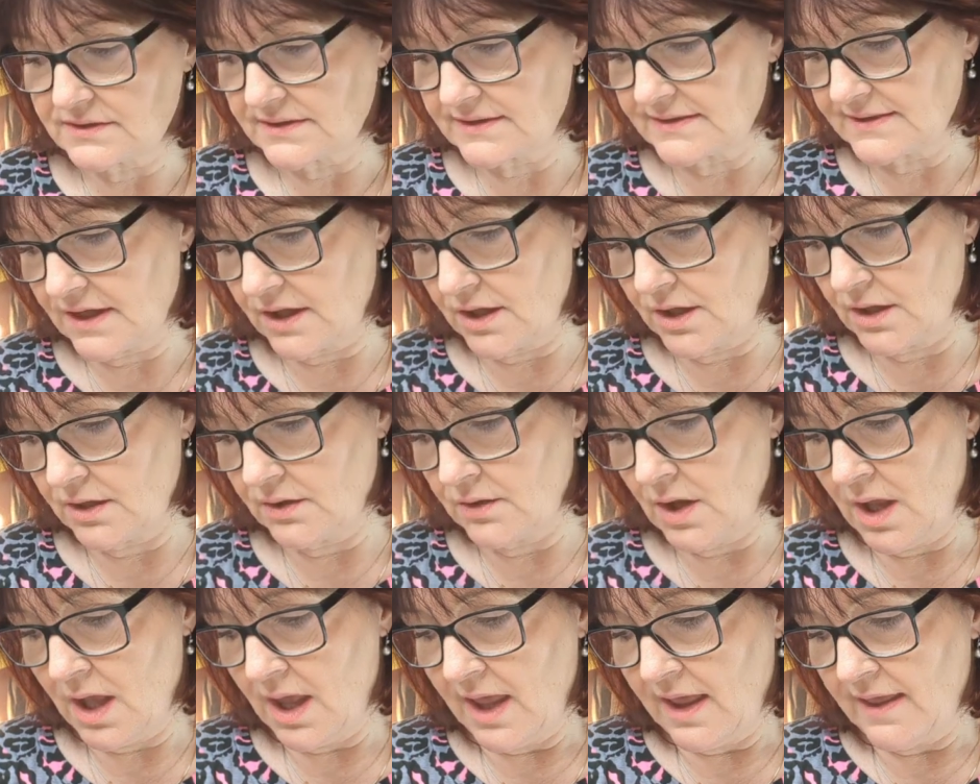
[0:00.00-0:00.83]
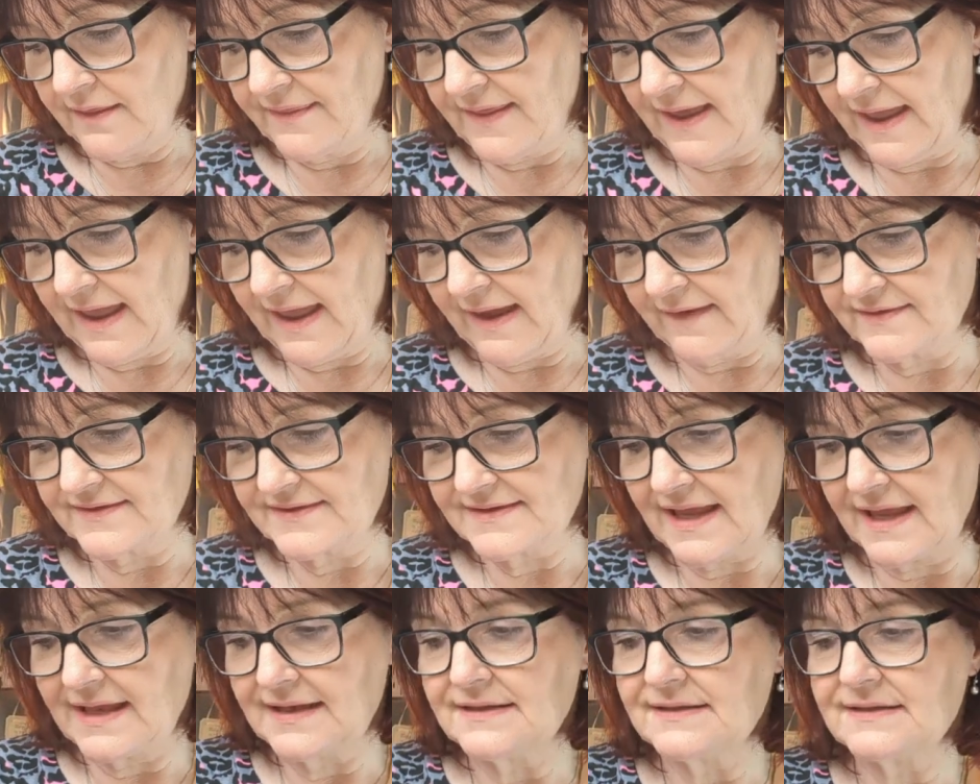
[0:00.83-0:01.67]
So they have
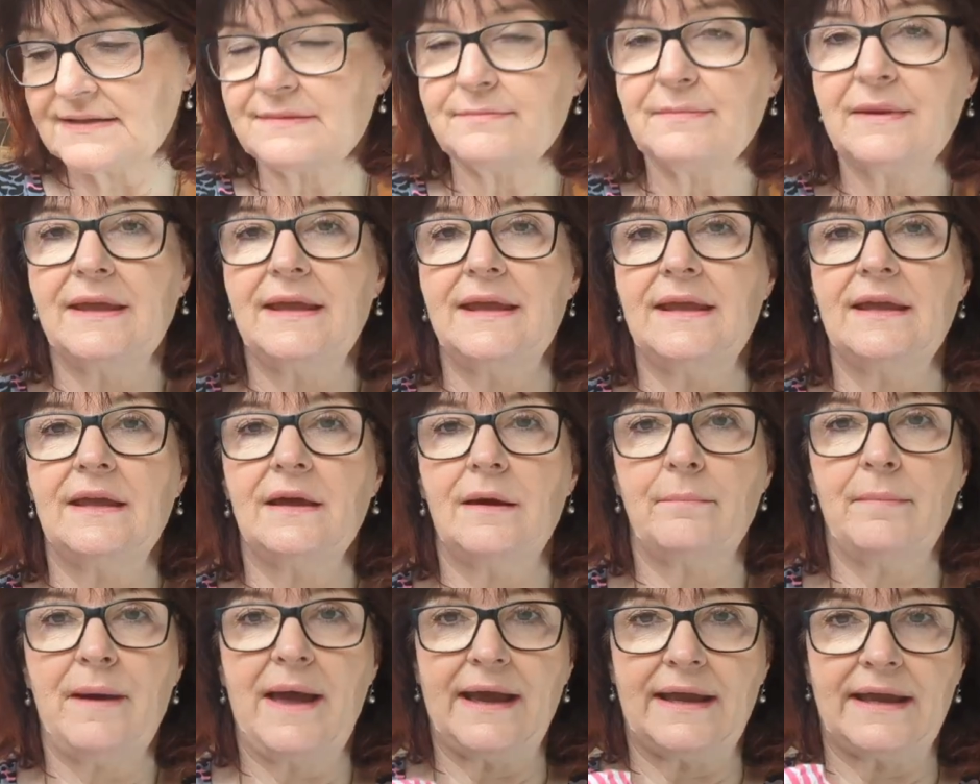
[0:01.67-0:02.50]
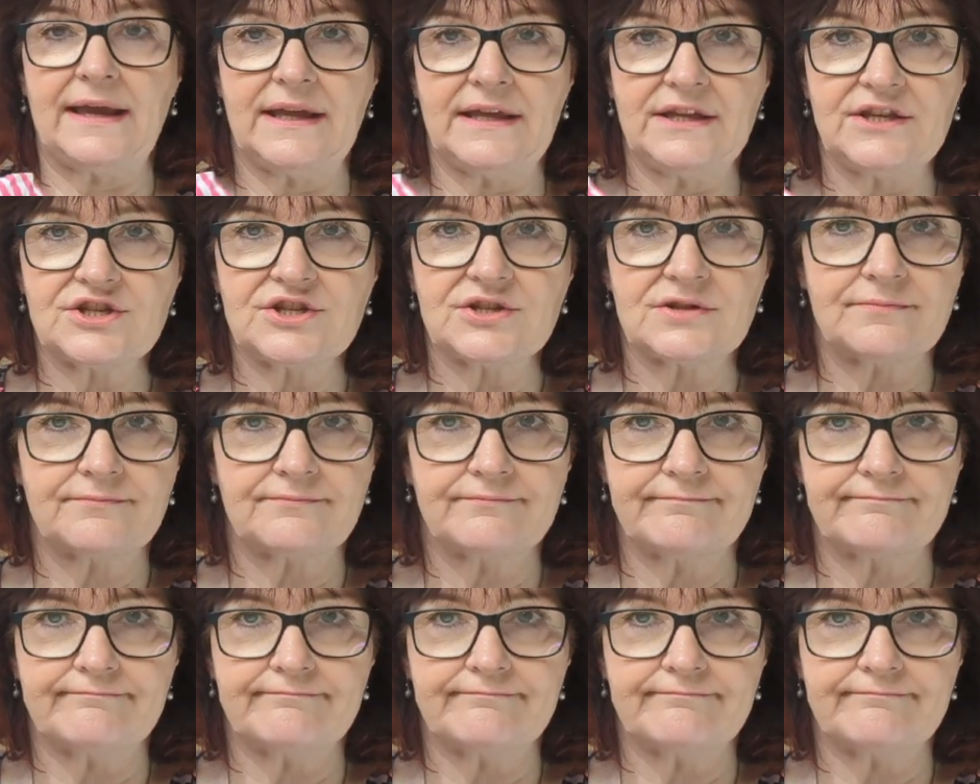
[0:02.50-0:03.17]
sent me a package.